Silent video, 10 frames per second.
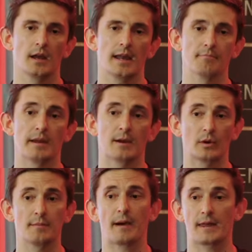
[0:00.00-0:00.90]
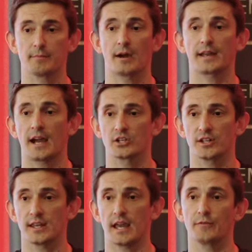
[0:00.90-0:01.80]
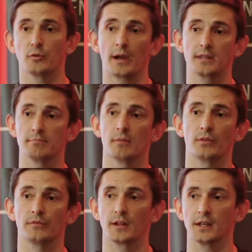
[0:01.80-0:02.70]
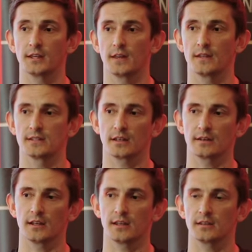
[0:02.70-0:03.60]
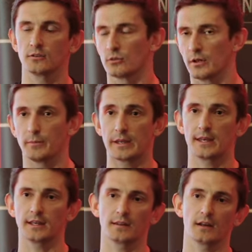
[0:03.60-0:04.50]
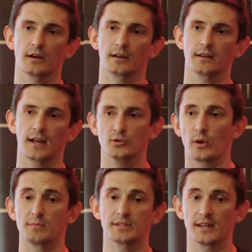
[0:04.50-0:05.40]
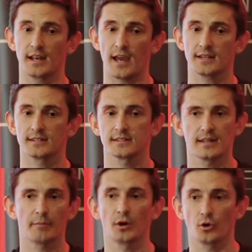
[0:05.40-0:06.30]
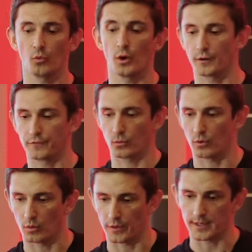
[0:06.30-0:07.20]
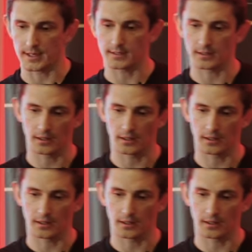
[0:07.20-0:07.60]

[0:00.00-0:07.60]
it will impact the amount of cash they get if you're paying them monthly and then suddenly, or at the beginning, they're like getting 20% less. That might not work for what their needs